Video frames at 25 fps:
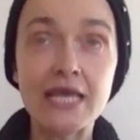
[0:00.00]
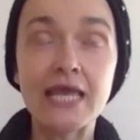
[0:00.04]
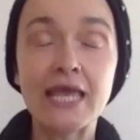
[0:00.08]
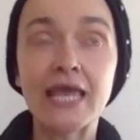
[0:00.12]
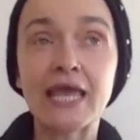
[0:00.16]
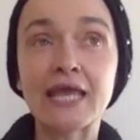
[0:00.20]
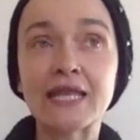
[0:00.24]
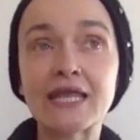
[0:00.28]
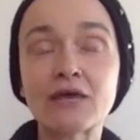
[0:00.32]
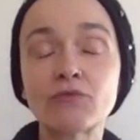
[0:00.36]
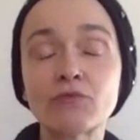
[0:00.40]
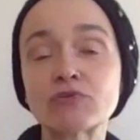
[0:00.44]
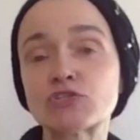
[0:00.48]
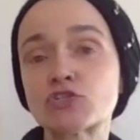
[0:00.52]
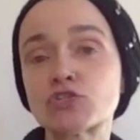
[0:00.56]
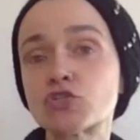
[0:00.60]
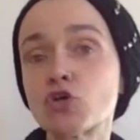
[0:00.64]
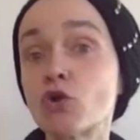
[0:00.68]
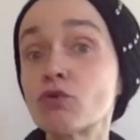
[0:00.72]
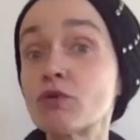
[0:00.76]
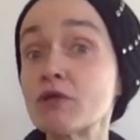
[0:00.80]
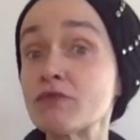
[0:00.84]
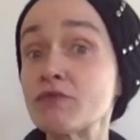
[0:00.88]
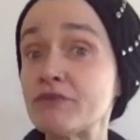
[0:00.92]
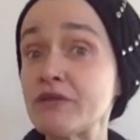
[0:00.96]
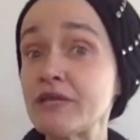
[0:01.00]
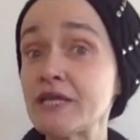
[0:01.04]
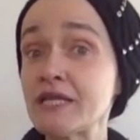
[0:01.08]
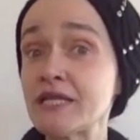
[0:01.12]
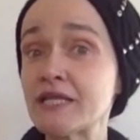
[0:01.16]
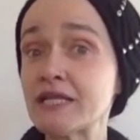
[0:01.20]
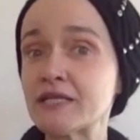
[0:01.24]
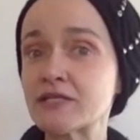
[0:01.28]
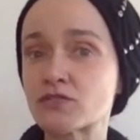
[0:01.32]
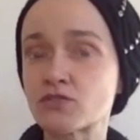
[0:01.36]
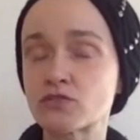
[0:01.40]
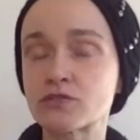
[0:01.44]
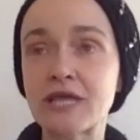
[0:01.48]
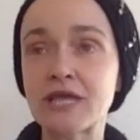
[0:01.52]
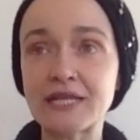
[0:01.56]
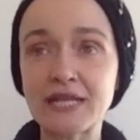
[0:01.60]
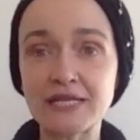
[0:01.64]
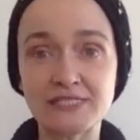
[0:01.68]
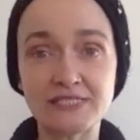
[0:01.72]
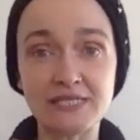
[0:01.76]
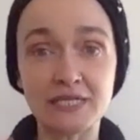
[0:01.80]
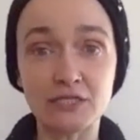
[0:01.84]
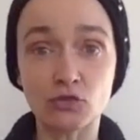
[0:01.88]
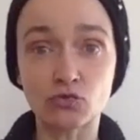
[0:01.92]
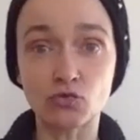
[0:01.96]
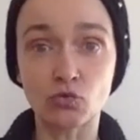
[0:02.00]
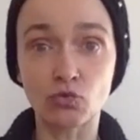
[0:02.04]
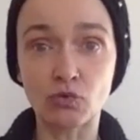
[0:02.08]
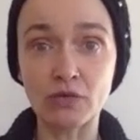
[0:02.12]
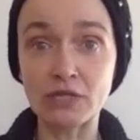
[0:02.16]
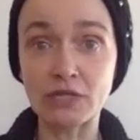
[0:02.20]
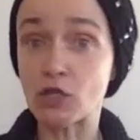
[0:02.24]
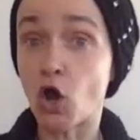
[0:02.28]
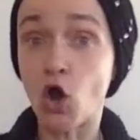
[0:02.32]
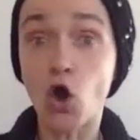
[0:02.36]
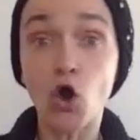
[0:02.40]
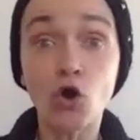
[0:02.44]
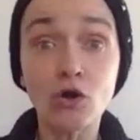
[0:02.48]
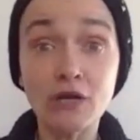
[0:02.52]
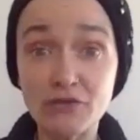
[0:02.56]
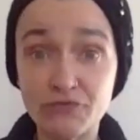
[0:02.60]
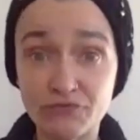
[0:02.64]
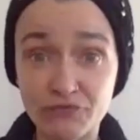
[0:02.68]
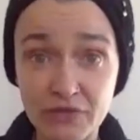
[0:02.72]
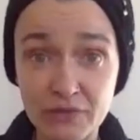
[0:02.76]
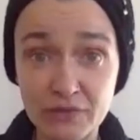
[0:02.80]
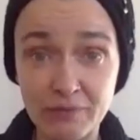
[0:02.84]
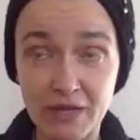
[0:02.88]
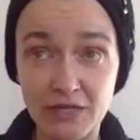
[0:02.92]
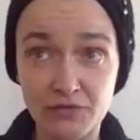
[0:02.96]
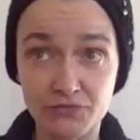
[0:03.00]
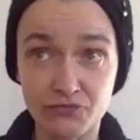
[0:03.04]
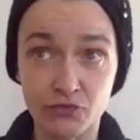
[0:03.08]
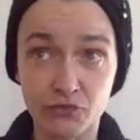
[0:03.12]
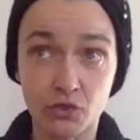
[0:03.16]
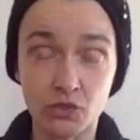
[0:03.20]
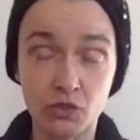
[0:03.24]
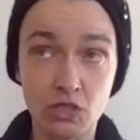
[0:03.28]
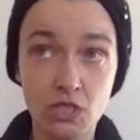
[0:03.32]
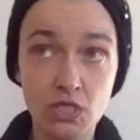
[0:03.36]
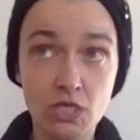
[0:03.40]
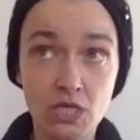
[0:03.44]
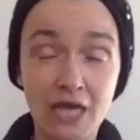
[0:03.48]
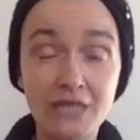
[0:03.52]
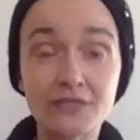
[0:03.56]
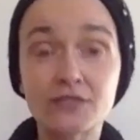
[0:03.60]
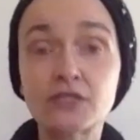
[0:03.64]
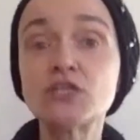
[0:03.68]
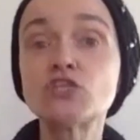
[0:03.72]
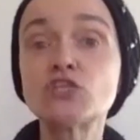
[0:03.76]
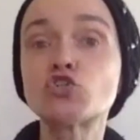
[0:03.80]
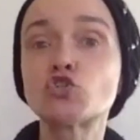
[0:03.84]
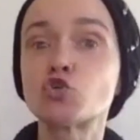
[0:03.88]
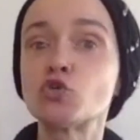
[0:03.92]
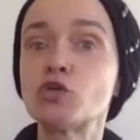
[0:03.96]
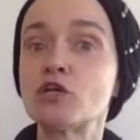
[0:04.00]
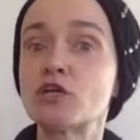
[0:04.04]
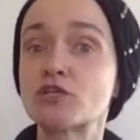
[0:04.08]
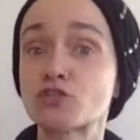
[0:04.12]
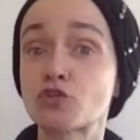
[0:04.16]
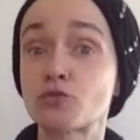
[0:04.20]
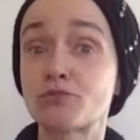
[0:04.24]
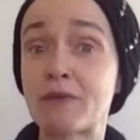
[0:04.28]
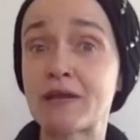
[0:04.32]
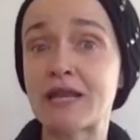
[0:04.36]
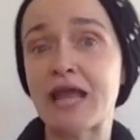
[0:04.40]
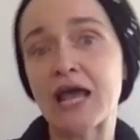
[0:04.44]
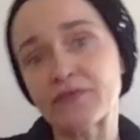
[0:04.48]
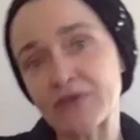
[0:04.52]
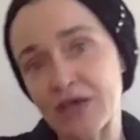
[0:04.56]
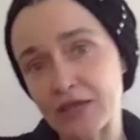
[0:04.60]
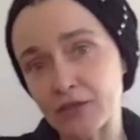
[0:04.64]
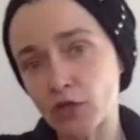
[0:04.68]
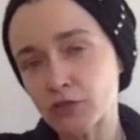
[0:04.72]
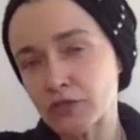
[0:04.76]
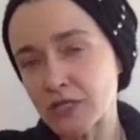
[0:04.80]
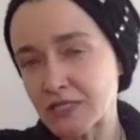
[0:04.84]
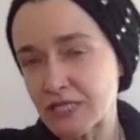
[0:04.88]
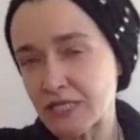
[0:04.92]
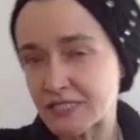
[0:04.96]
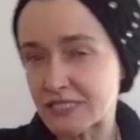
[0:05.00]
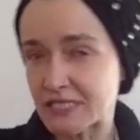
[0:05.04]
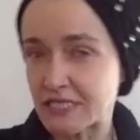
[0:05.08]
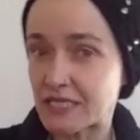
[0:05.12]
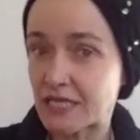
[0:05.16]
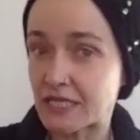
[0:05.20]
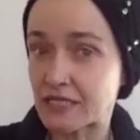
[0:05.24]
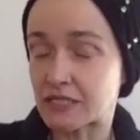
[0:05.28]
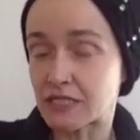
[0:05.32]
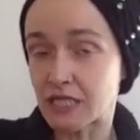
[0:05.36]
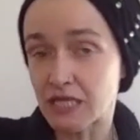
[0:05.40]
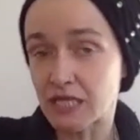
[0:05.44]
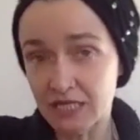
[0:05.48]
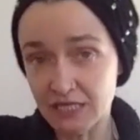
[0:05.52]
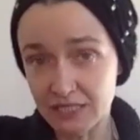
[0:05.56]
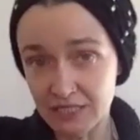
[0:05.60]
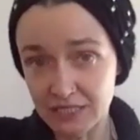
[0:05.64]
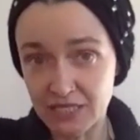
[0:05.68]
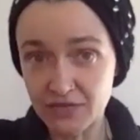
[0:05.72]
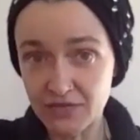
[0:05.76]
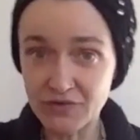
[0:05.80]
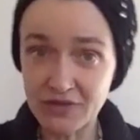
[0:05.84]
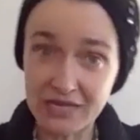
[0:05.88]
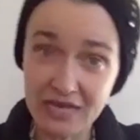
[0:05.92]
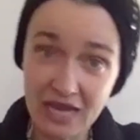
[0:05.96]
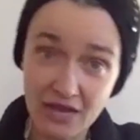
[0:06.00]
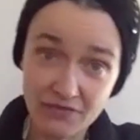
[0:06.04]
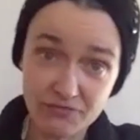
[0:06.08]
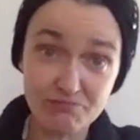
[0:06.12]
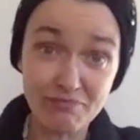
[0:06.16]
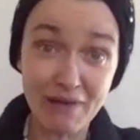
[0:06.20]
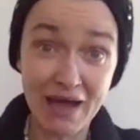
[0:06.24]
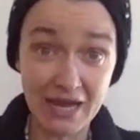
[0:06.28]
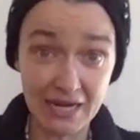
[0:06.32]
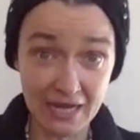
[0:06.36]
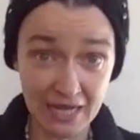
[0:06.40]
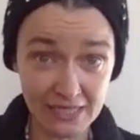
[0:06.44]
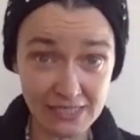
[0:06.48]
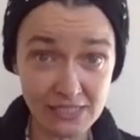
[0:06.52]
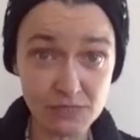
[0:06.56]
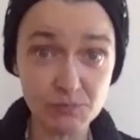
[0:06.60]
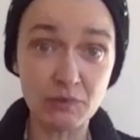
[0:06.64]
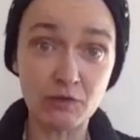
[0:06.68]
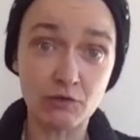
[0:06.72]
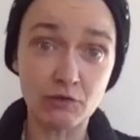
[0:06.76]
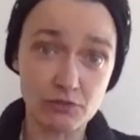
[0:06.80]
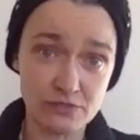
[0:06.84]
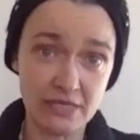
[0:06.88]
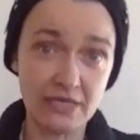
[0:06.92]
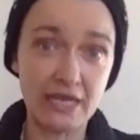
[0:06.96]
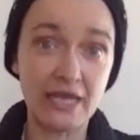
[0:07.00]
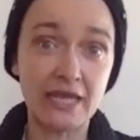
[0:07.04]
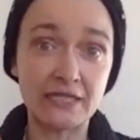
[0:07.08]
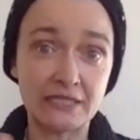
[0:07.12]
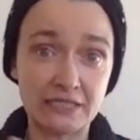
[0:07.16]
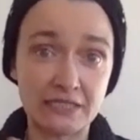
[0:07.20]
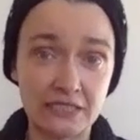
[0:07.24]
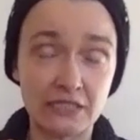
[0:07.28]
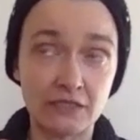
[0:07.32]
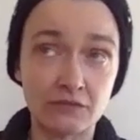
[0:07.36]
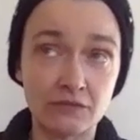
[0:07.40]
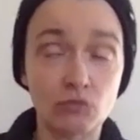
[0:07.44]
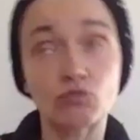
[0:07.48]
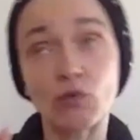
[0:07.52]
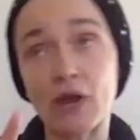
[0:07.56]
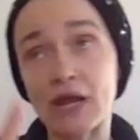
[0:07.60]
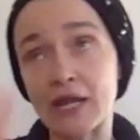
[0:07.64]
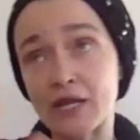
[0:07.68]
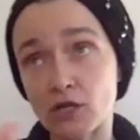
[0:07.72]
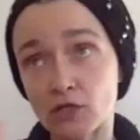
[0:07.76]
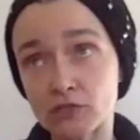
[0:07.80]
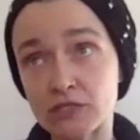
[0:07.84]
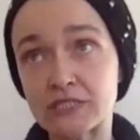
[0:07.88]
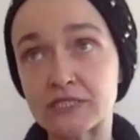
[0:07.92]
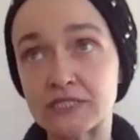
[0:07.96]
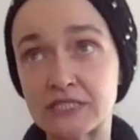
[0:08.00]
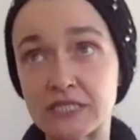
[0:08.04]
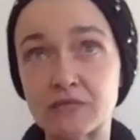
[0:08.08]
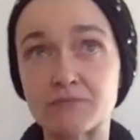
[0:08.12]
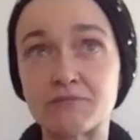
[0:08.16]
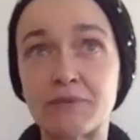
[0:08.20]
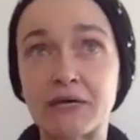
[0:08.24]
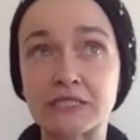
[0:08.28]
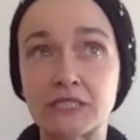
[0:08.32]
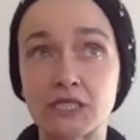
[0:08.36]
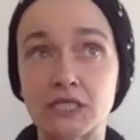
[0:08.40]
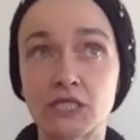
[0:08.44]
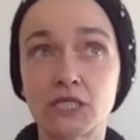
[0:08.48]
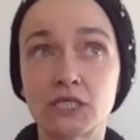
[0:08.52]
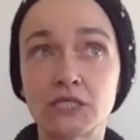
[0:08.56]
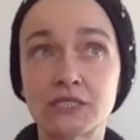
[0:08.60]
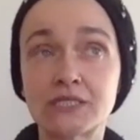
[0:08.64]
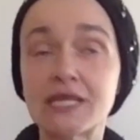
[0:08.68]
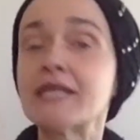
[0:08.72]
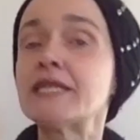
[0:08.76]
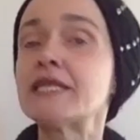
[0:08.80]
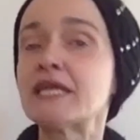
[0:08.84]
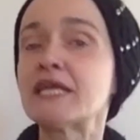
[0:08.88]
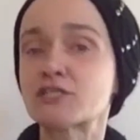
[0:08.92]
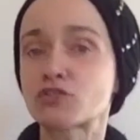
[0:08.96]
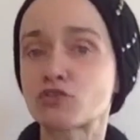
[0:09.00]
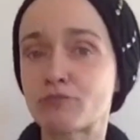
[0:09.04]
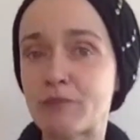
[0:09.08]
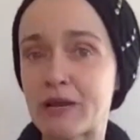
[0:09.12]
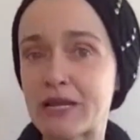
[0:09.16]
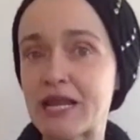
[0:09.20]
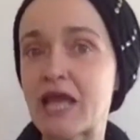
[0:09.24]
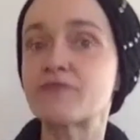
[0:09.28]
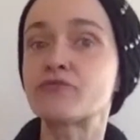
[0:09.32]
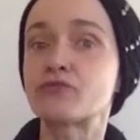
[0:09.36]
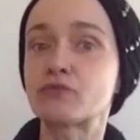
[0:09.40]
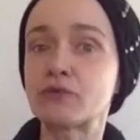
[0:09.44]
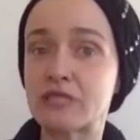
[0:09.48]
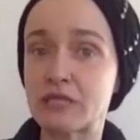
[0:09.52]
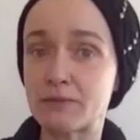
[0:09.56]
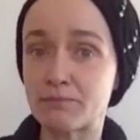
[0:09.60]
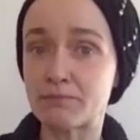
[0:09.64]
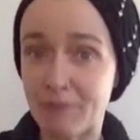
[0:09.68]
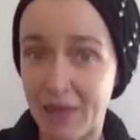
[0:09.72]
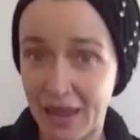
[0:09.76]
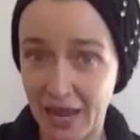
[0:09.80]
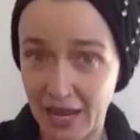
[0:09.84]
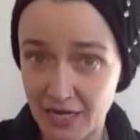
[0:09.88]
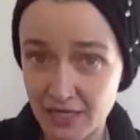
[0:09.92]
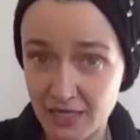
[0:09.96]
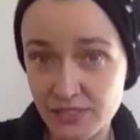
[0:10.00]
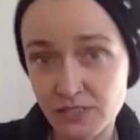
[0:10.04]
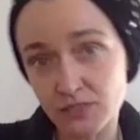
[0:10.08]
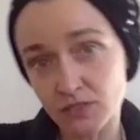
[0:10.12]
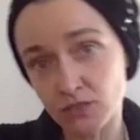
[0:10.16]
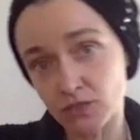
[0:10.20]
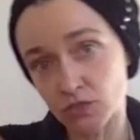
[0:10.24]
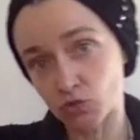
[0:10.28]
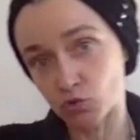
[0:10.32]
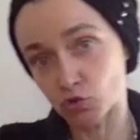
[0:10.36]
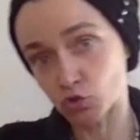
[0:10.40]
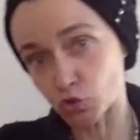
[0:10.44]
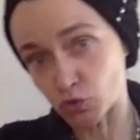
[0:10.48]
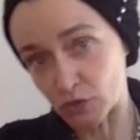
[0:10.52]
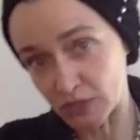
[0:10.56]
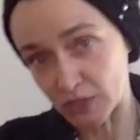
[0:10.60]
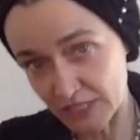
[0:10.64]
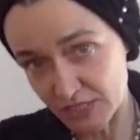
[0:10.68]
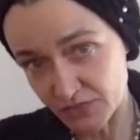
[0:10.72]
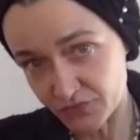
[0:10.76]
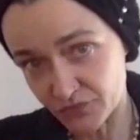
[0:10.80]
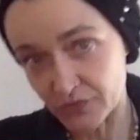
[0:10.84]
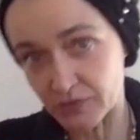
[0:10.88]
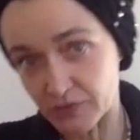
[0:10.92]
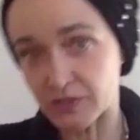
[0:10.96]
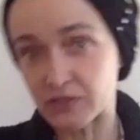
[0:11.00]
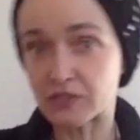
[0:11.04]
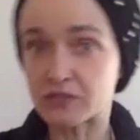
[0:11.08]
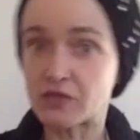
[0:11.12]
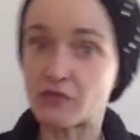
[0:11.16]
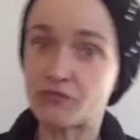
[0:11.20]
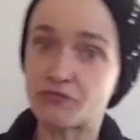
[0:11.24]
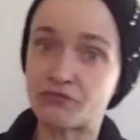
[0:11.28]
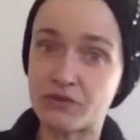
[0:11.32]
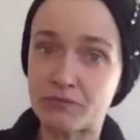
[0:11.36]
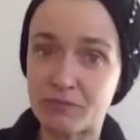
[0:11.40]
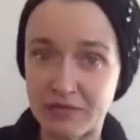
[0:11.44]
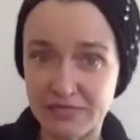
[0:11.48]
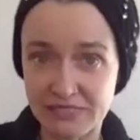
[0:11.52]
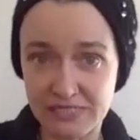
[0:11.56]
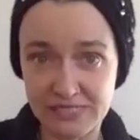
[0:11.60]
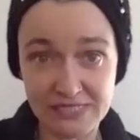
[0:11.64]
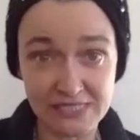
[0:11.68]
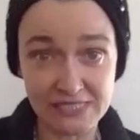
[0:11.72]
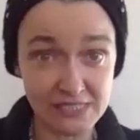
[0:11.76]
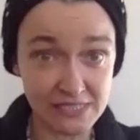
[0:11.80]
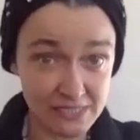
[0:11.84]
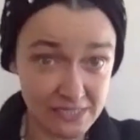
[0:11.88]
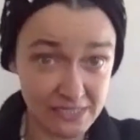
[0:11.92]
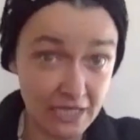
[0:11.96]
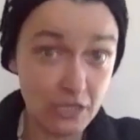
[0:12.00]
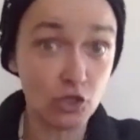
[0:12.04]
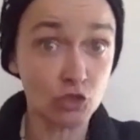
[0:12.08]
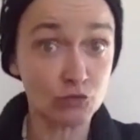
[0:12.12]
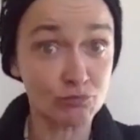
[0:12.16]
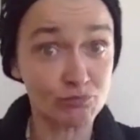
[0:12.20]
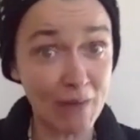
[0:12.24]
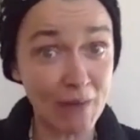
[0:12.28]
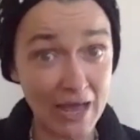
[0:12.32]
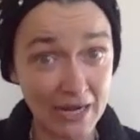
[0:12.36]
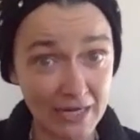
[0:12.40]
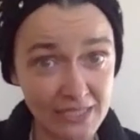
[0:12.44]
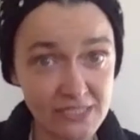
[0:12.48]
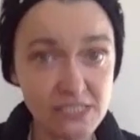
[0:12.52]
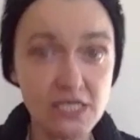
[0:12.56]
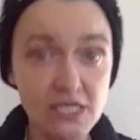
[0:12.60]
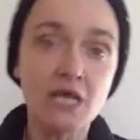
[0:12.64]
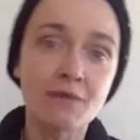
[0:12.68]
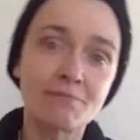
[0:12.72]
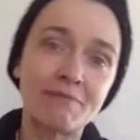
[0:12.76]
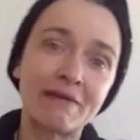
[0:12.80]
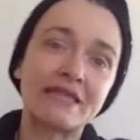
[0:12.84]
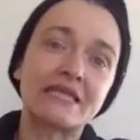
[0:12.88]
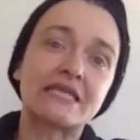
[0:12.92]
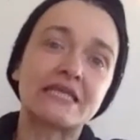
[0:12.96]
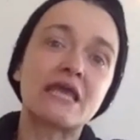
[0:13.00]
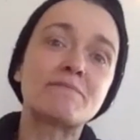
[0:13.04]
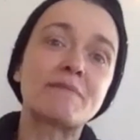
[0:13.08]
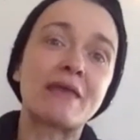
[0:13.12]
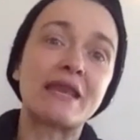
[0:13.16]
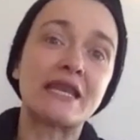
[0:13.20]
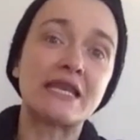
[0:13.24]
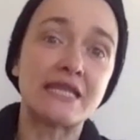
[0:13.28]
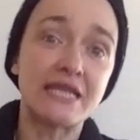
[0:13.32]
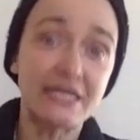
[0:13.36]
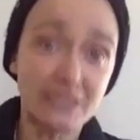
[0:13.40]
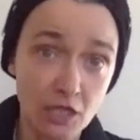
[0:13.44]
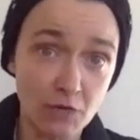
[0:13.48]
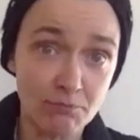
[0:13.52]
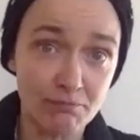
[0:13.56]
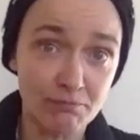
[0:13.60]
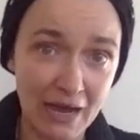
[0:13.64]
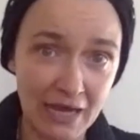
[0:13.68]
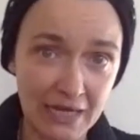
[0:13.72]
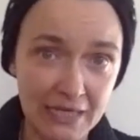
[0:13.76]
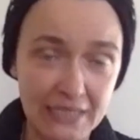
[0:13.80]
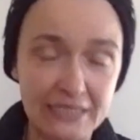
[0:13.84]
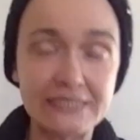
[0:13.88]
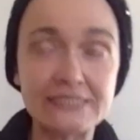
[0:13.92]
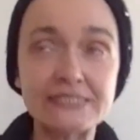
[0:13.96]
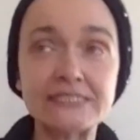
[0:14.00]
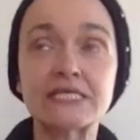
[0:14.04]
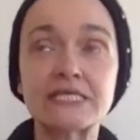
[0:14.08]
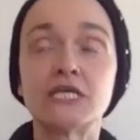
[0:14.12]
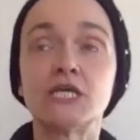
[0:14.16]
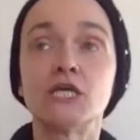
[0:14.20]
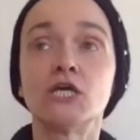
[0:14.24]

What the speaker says: And that was so revealing. So then I started to read only females for at least 2 years of my life. I know that it didn't give enough balance, because 18, well, not 18, but 10 years of my life reading males, 2 years reading females is still not balanced, but it gave me a little balance